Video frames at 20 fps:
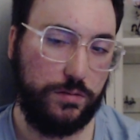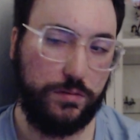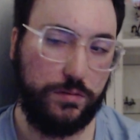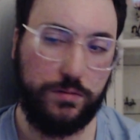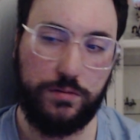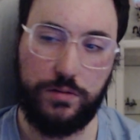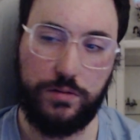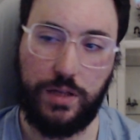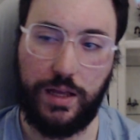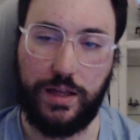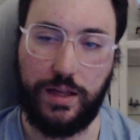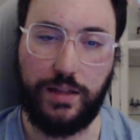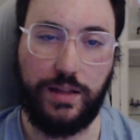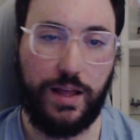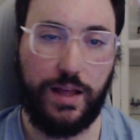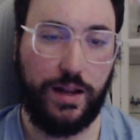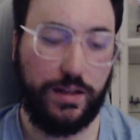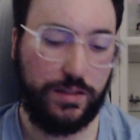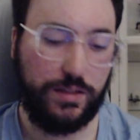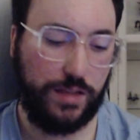Yeah, and
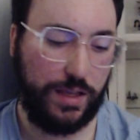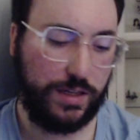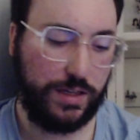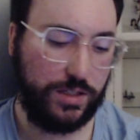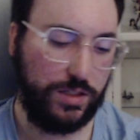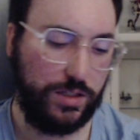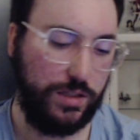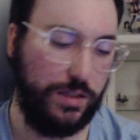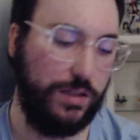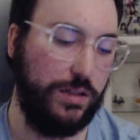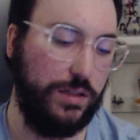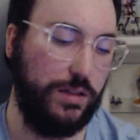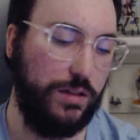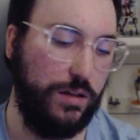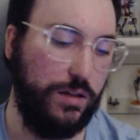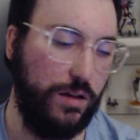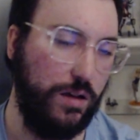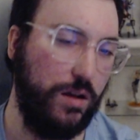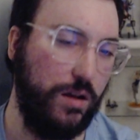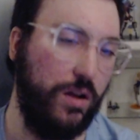that is actually
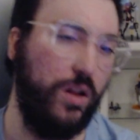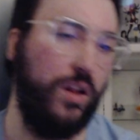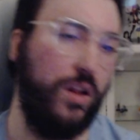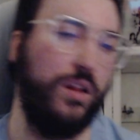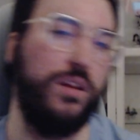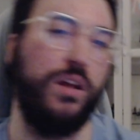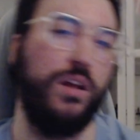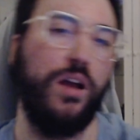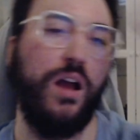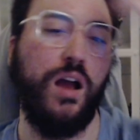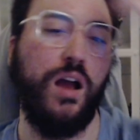old.